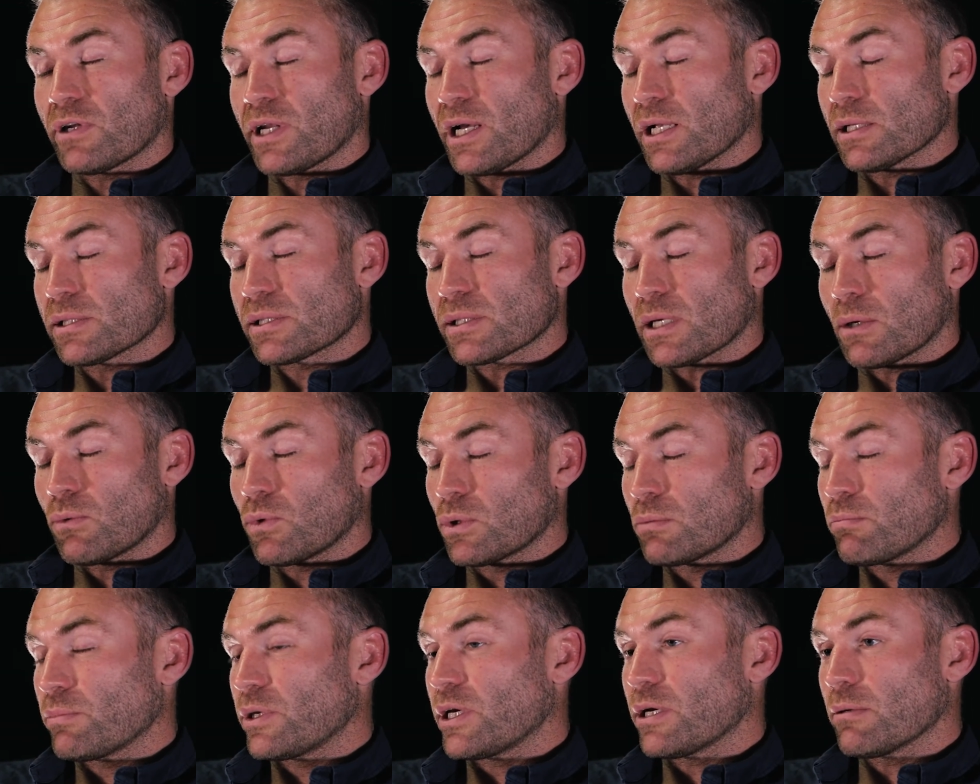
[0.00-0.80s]
else. I
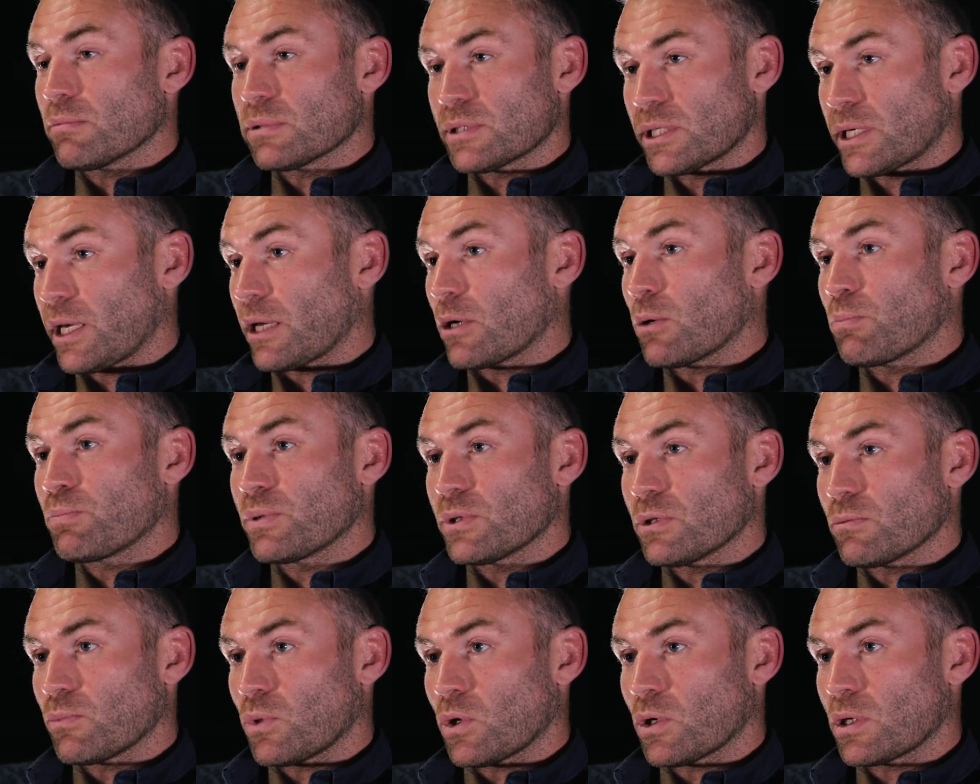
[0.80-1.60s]
wouldn't be able to get up in
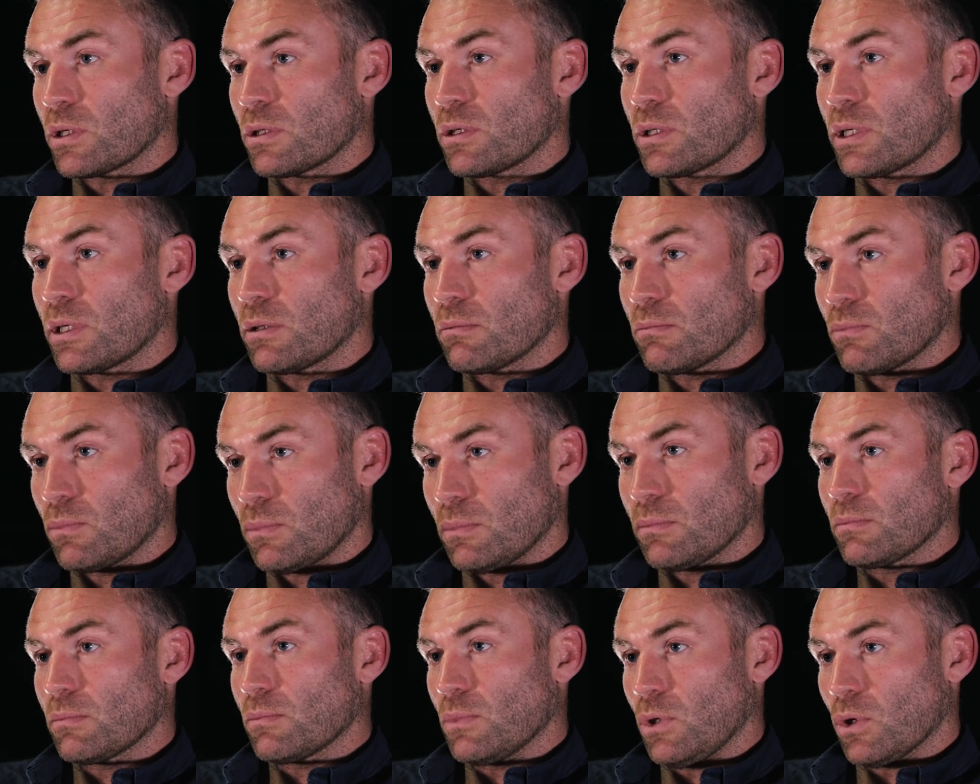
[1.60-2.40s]
the morning and
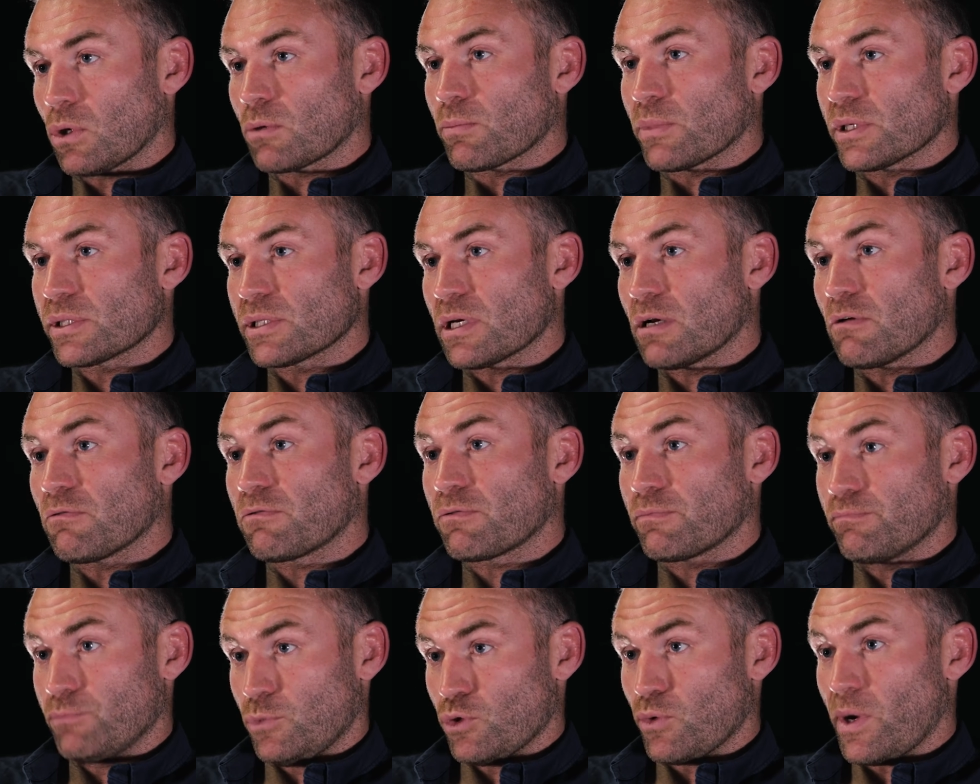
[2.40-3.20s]
look myself
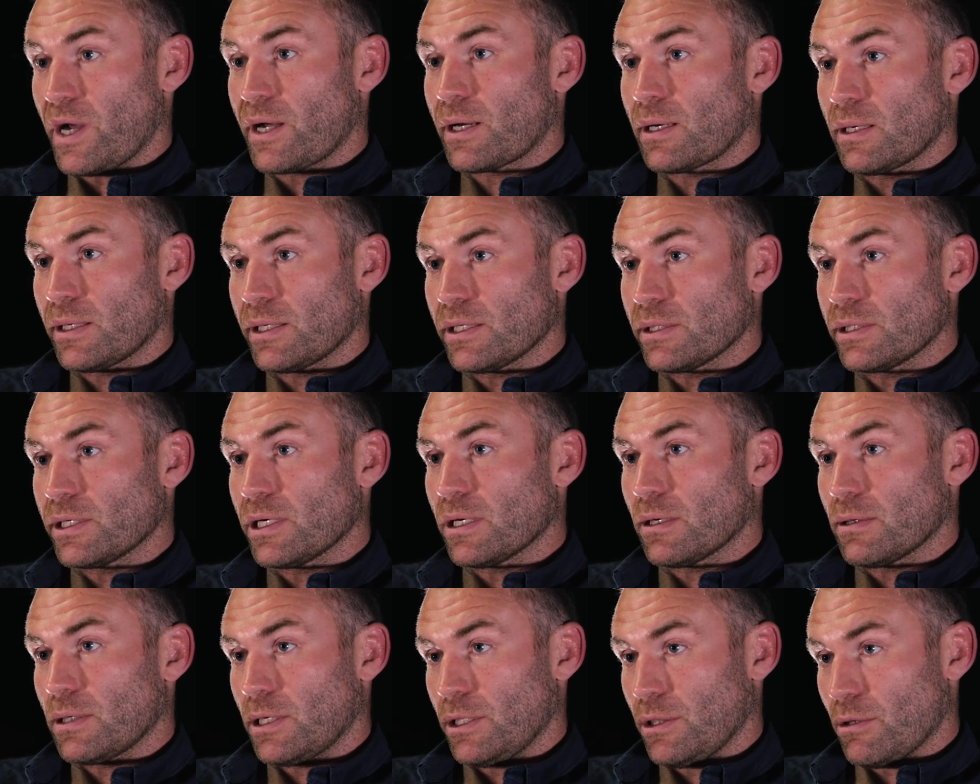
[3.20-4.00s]
directly in
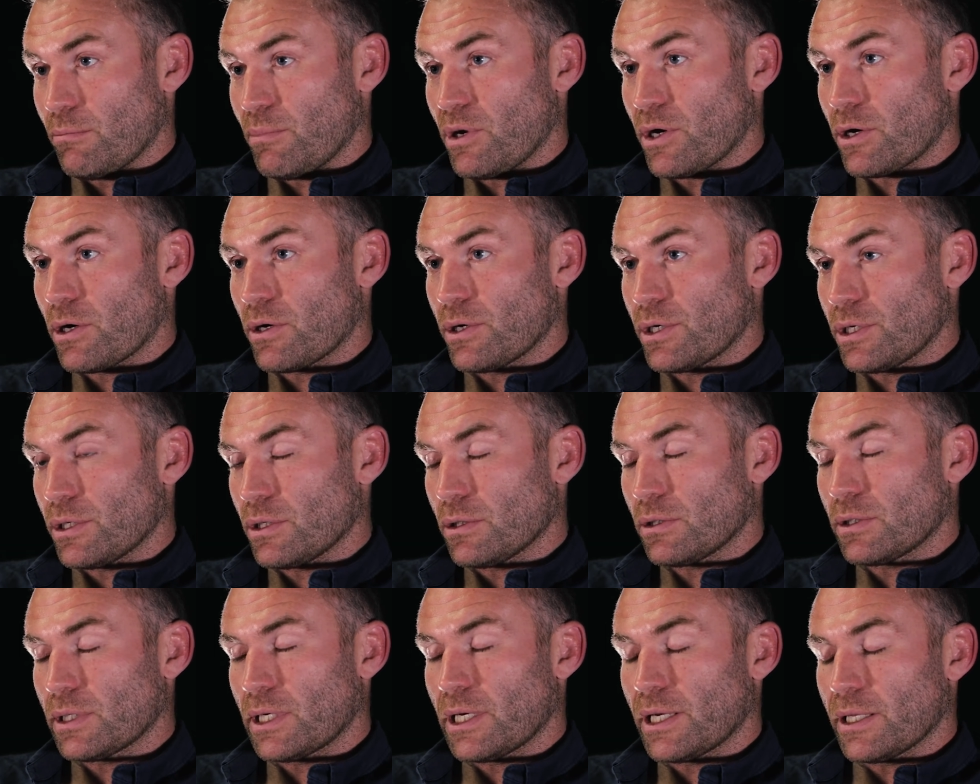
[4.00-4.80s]
the mirror, you
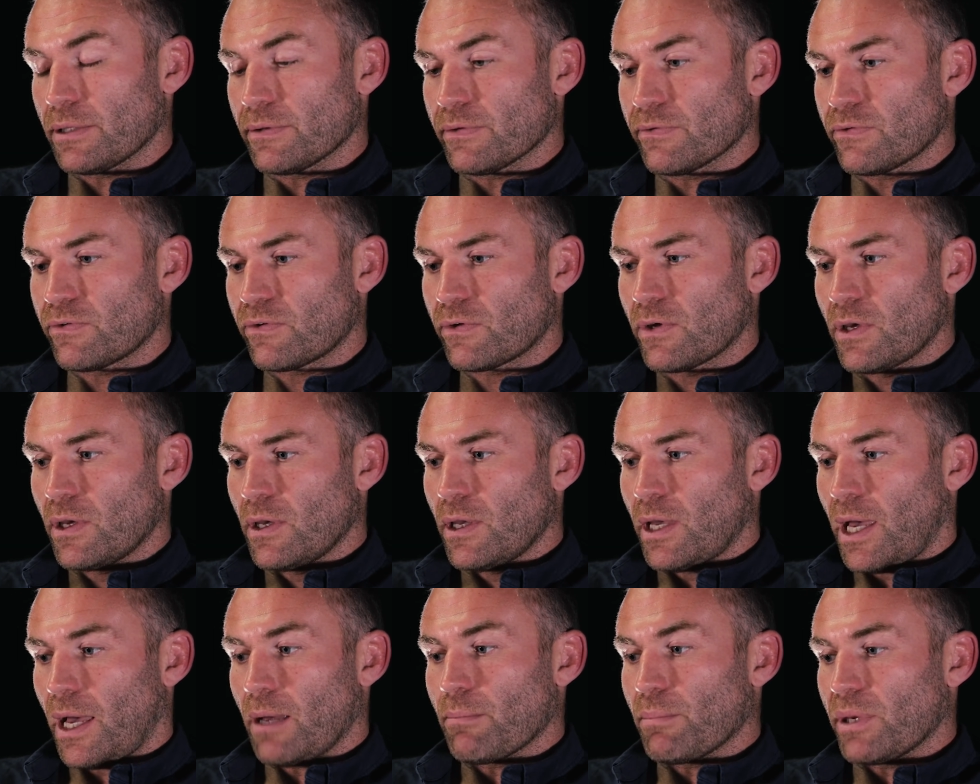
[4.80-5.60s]
know,
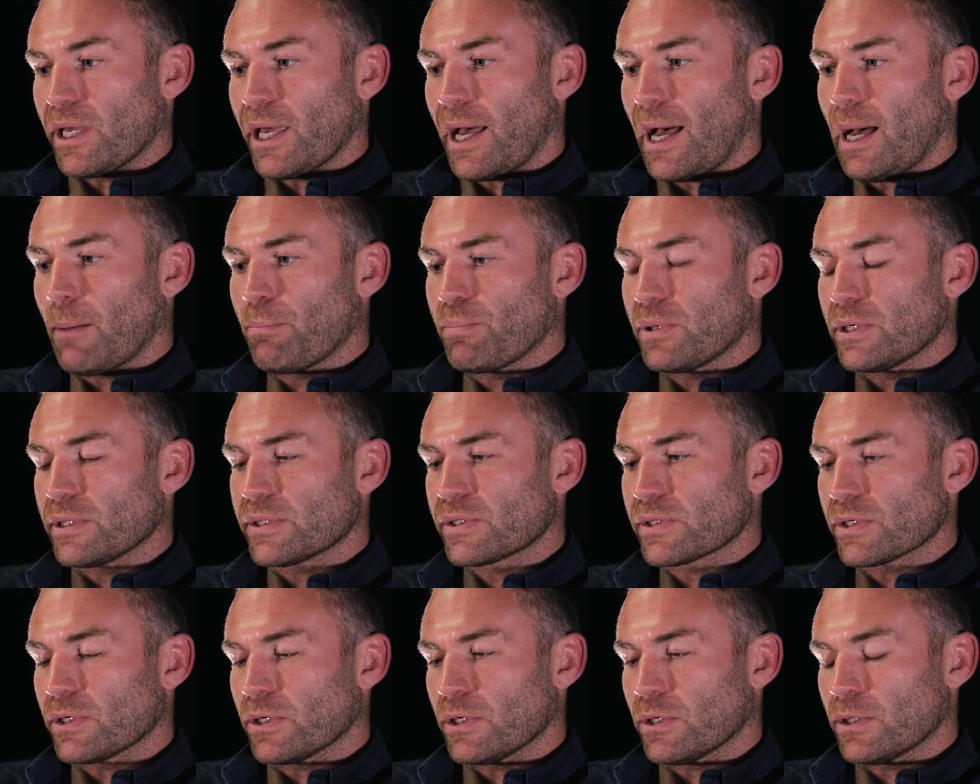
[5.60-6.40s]
and be happy.
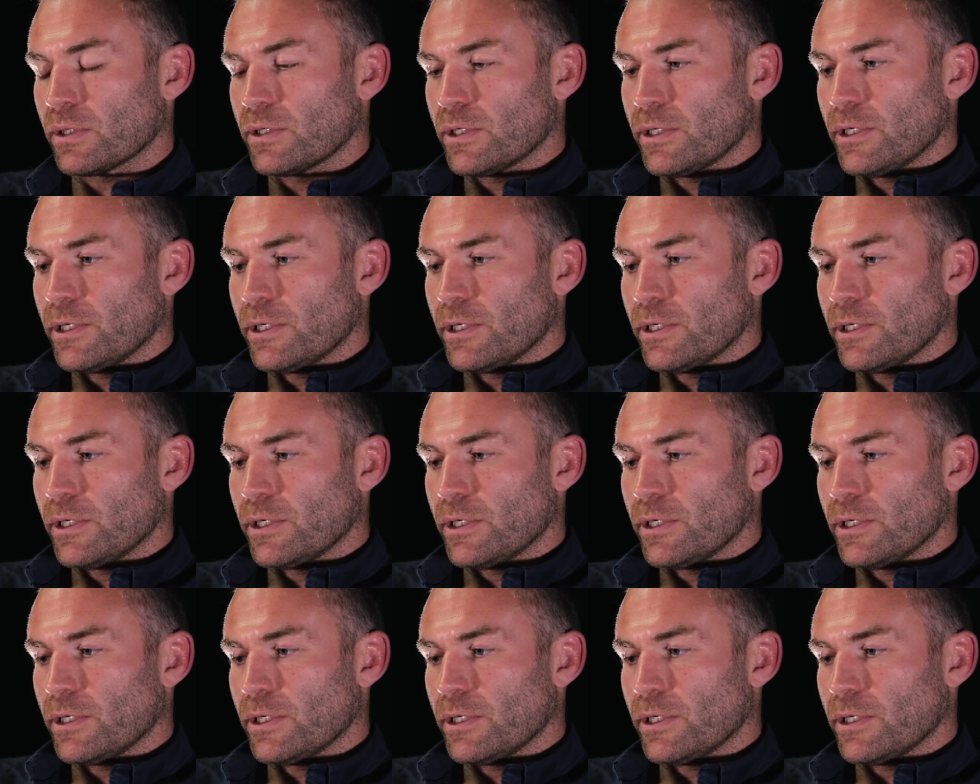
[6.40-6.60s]
So